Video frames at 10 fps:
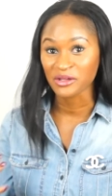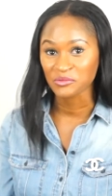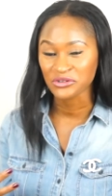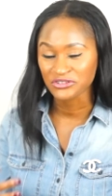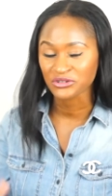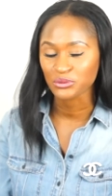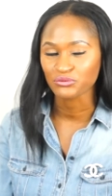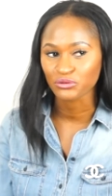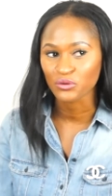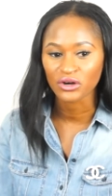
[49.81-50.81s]
wardrobe
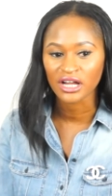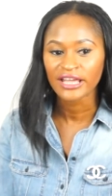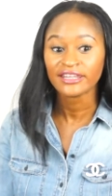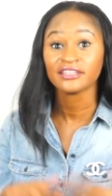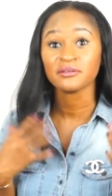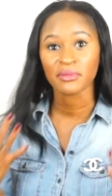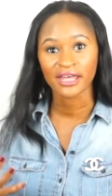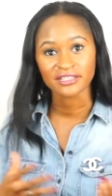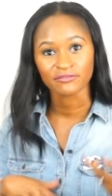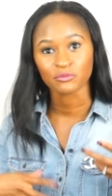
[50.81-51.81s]
for the
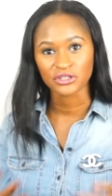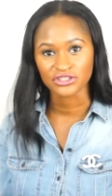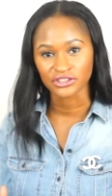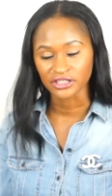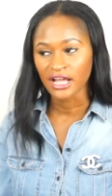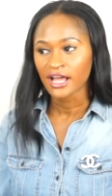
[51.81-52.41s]
demands of winter.